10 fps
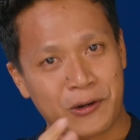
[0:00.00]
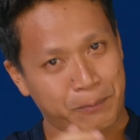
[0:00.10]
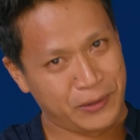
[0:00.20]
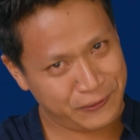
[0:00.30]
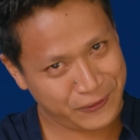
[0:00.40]
your
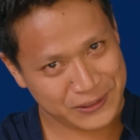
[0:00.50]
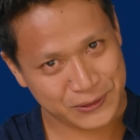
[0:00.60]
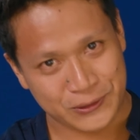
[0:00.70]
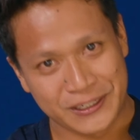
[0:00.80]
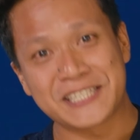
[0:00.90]
perfect
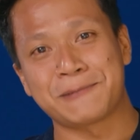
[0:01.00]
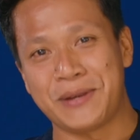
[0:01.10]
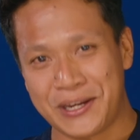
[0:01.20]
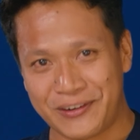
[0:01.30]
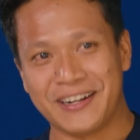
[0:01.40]
tour
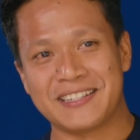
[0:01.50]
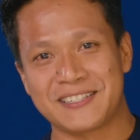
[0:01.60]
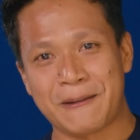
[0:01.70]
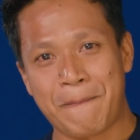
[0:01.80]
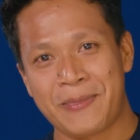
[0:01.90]
experience: